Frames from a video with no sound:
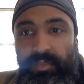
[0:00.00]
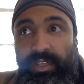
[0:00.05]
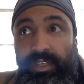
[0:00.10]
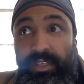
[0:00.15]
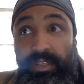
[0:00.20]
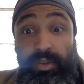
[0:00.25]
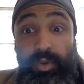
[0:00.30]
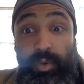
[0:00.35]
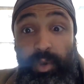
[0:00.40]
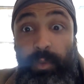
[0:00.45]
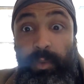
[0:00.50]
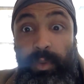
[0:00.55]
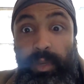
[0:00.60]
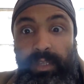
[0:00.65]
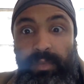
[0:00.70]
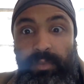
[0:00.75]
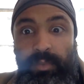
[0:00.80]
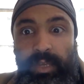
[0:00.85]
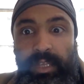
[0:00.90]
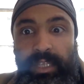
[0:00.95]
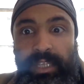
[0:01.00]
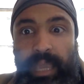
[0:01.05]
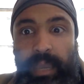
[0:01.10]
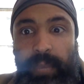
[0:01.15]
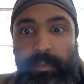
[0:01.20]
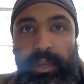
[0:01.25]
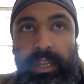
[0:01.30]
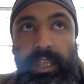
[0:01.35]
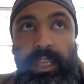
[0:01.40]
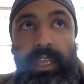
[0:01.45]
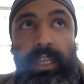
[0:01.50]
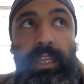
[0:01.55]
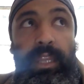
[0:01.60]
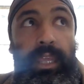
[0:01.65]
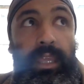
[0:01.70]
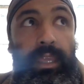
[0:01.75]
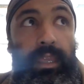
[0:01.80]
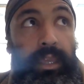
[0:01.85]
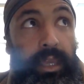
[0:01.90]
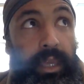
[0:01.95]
but just knowing when it's happening, and like